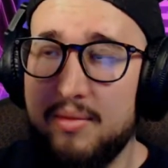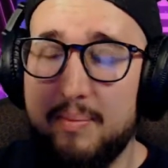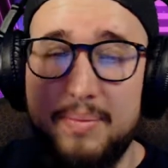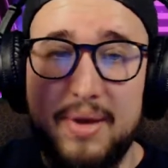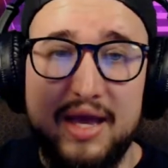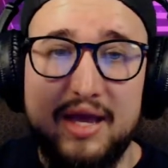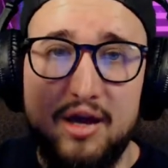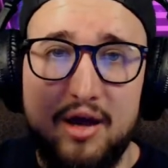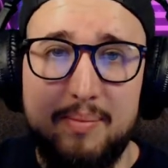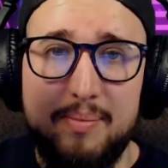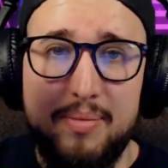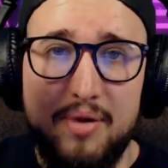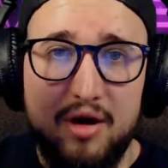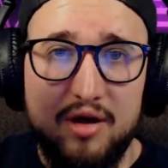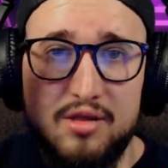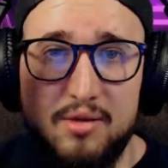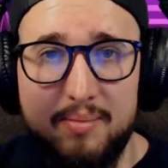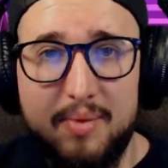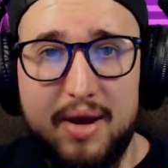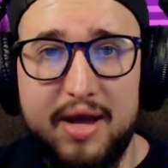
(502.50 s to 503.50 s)
pickup
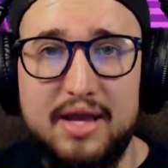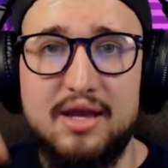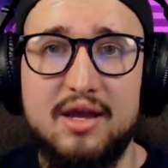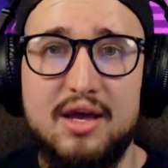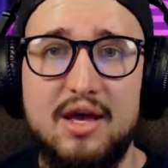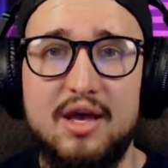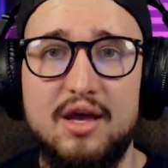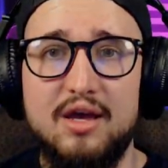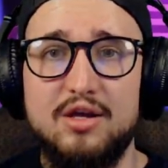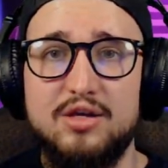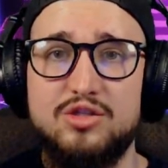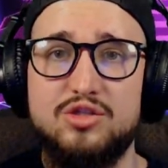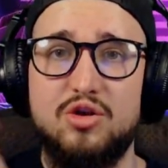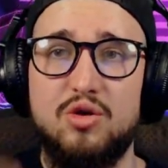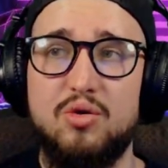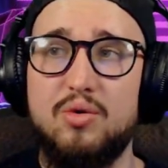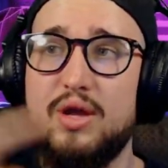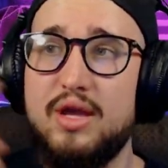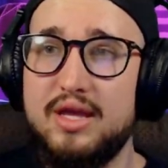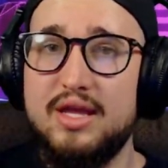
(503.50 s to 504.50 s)
on the mic
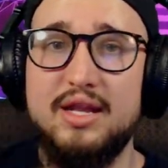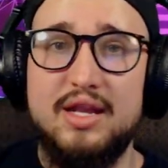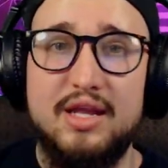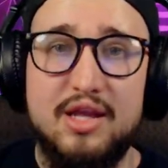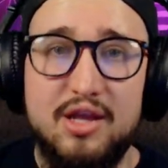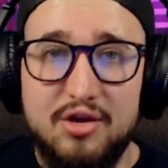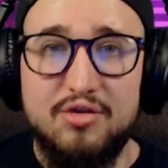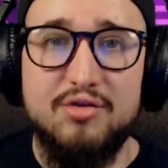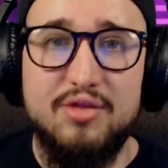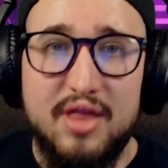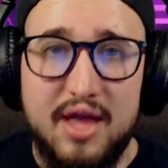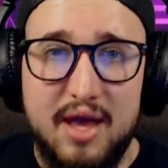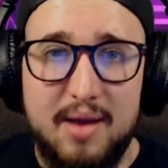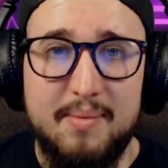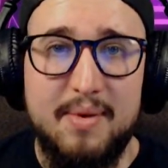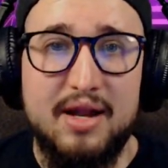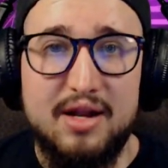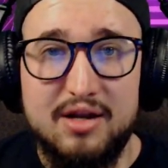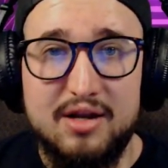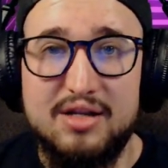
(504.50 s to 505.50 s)
so it can hear
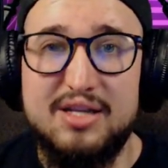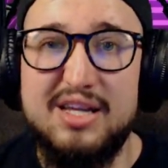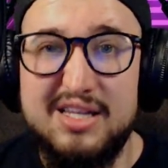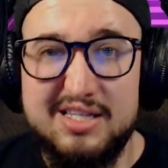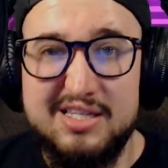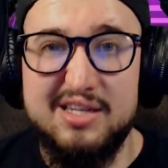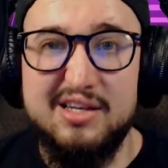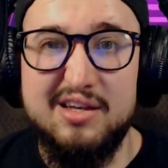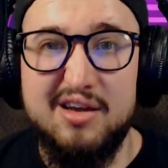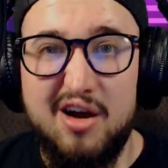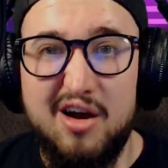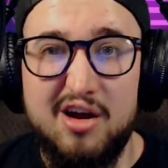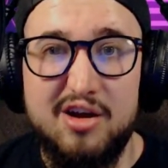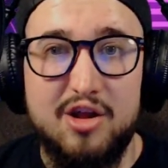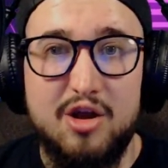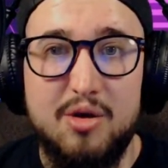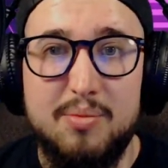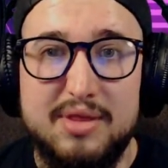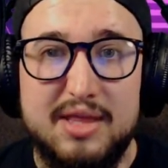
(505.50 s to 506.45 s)
them at a decent audio,